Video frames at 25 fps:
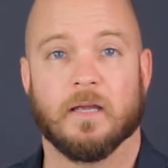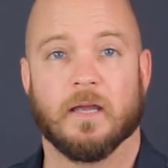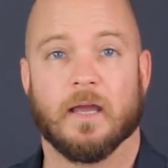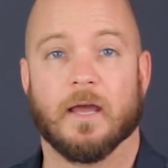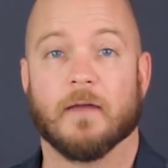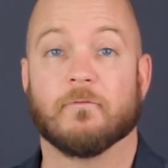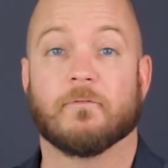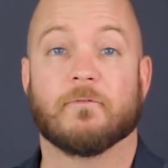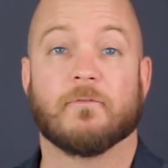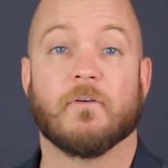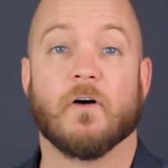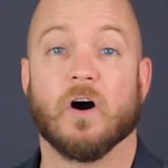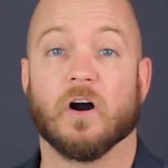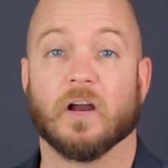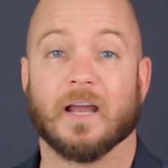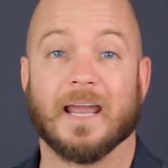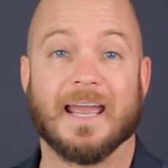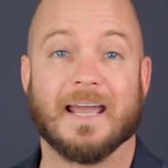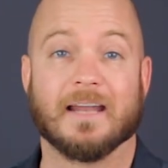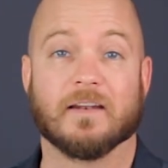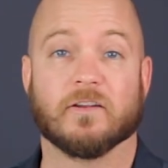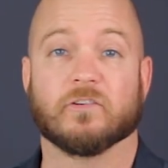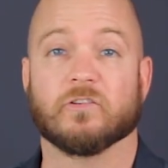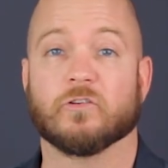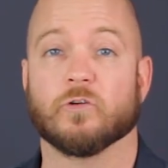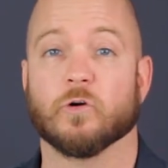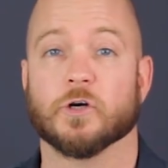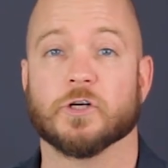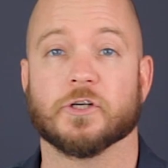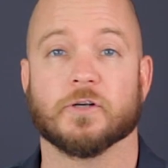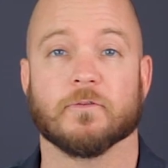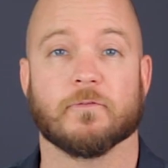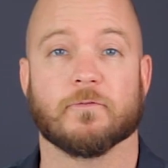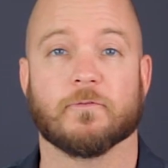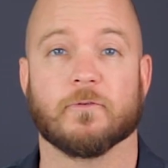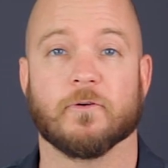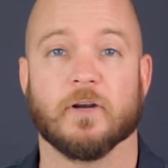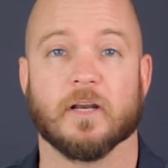and fog and
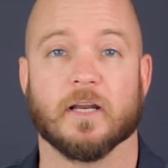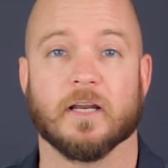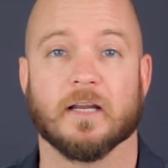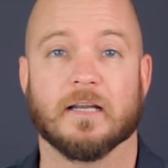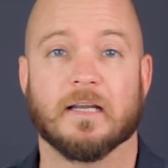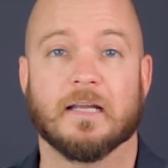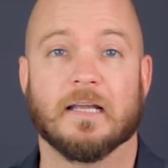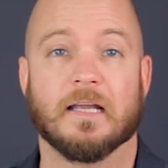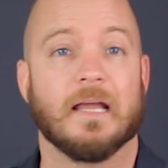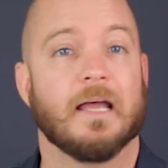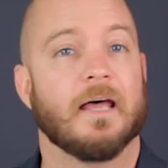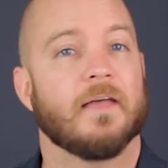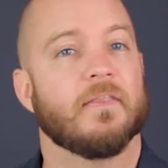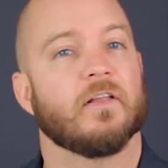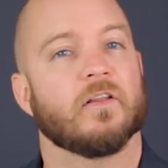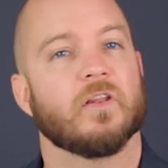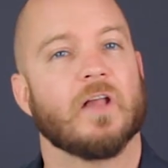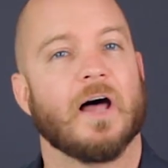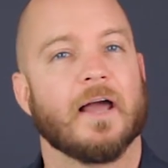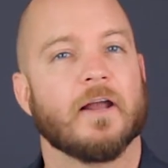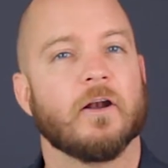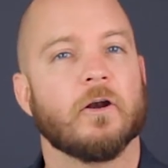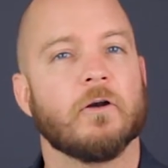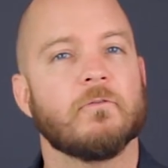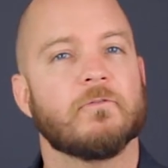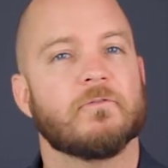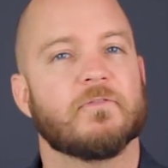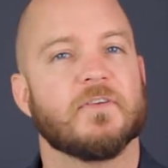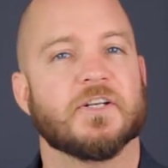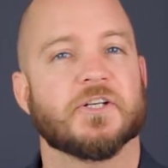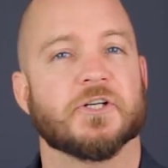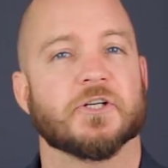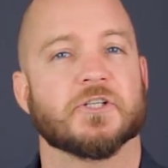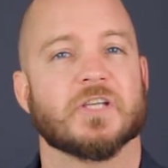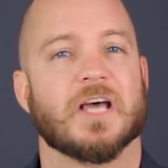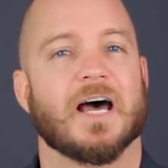distortion free. And the liner features